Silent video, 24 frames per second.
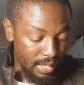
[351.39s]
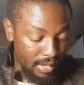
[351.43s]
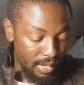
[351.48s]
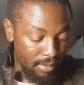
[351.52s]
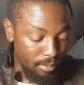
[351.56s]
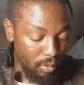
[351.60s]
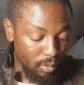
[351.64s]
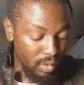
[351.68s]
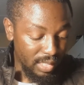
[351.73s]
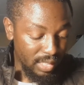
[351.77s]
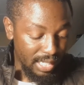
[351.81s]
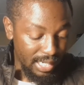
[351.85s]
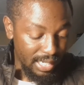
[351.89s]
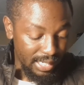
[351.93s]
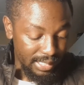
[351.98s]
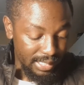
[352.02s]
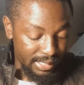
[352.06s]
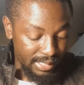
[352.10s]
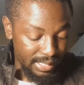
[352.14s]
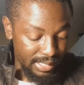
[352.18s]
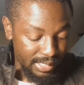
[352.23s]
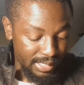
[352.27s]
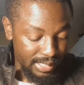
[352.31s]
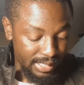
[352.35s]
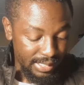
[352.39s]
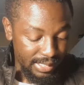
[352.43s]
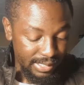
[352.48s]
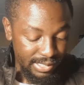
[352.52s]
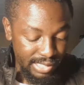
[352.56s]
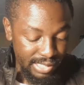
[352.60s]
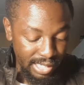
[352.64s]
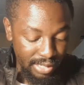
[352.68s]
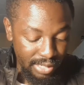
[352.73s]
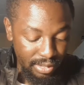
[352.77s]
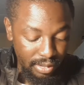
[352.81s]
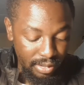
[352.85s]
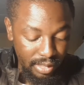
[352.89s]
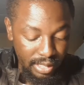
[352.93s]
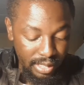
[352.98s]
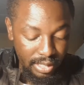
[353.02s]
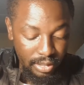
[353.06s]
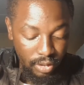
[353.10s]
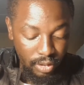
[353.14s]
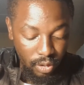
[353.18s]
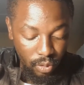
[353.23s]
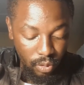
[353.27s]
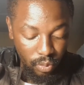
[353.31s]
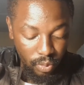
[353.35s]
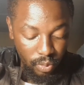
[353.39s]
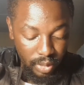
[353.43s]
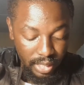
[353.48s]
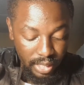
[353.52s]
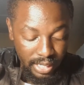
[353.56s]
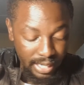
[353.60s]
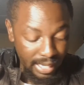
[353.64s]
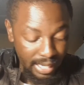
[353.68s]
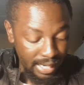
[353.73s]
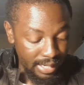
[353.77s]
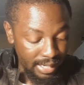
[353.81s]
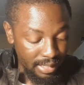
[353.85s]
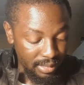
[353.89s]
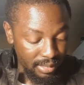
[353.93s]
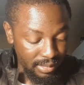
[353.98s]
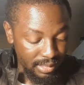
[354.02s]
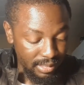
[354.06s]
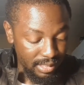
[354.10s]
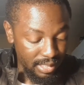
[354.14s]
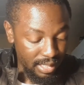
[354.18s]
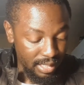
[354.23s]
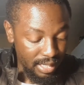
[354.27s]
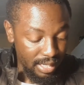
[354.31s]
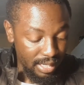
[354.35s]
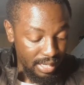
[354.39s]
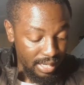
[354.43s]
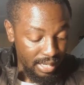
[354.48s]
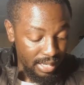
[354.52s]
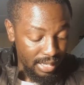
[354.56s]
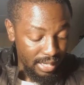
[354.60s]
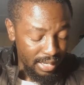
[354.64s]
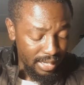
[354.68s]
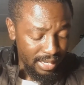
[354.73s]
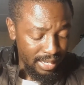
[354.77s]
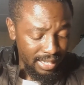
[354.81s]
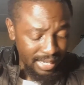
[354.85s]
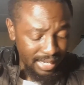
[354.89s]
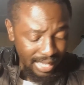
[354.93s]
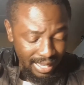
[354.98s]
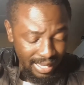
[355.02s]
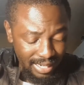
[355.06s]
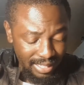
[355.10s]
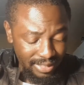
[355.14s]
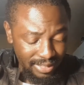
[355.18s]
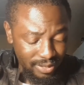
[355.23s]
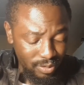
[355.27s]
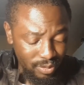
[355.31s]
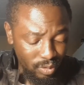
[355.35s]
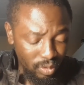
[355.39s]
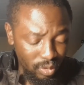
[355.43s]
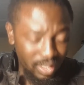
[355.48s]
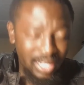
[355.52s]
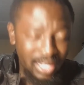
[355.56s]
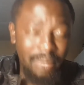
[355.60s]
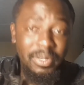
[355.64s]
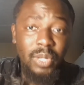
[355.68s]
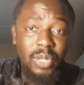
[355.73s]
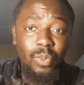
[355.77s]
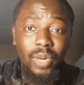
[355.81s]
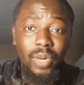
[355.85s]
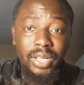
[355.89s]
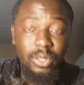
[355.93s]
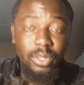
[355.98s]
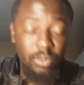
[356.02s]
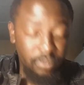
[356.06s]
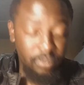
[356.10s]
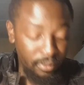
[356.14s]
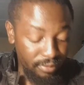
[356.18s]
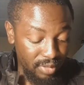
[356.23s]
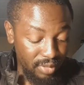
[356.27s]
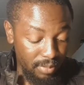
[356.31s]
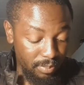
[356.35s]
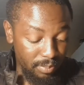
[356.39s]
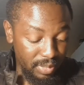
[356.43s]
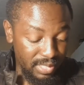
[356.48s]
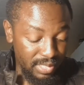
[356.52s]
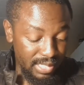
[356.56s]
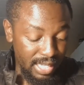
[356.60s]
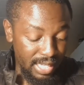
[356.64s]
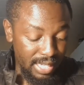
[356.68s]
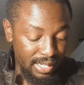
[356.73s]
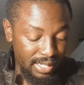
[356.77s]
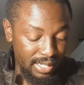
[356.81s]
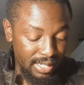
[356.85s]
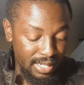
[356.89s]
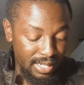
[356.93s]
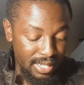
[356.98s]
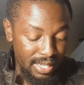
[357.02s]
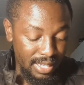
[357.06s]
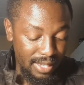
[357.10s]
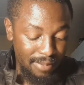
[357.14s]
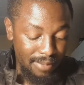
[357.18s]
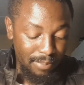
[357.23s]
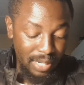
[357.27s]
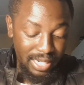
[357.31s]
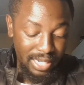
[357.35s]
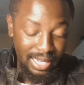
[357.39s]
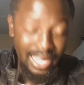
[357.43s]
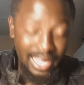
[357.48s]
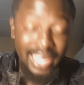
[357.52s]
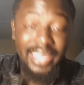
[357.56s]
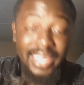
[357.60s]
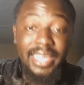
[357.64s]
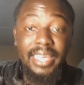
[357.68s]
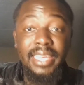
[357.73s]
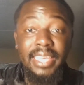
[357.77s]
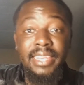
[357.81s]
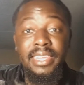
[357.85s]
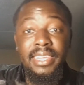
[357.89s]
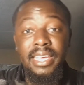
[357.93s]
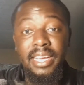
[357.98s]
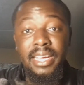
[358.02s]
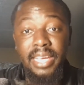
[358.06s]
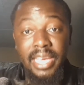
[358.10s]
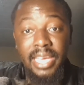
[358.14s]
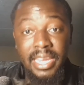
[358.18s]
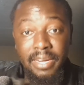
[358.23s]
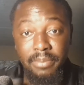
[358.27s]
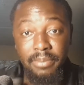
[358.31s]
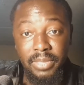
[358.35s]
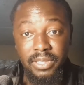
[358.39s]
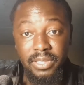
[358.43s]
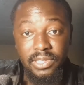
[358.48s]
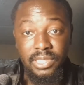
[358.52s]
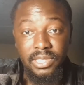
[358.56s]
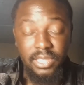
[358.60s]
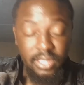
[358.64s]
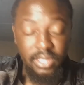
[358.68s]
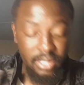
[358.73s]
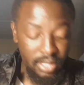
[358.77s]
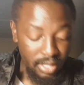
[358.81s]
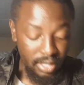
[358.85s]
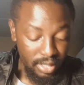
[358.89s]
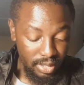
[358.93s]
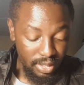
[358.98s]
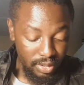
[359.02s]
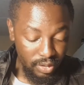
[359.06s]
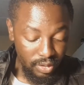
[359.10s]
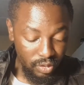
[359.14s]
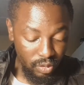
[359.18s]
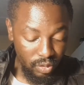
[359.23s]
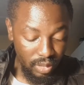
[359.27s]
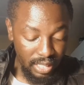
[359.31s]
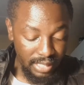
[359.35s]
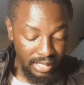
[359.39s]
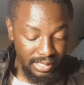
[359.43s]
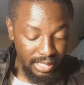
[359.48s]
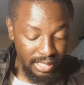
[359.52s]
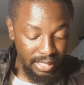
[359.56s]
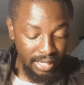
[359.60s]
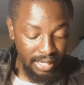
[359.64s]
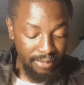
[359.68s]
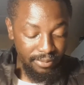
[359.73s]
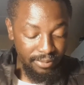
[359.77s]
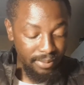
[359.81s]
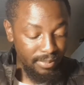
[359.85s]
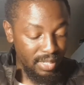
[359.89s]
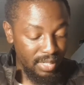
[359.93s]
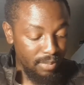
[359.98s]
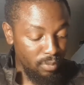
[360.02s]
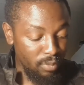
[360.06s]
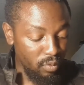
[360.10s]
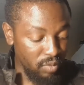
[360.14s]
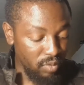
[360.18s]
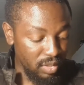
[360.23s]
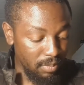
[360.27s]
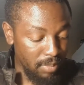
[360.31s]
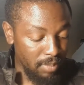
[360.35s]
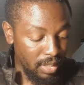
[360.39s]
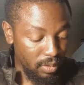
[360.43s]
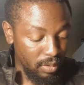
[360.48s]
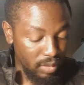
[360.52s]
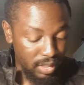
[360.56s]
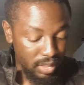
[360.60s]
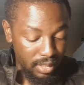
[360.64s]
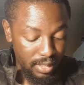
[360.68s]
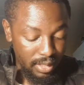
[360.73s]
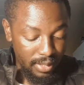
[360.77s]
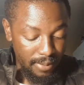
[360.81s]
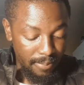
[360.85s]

Mortality is generally low in adults. In adults, you're talking about 1 to 15%, but higher in young animals. So that's how FMD moves about.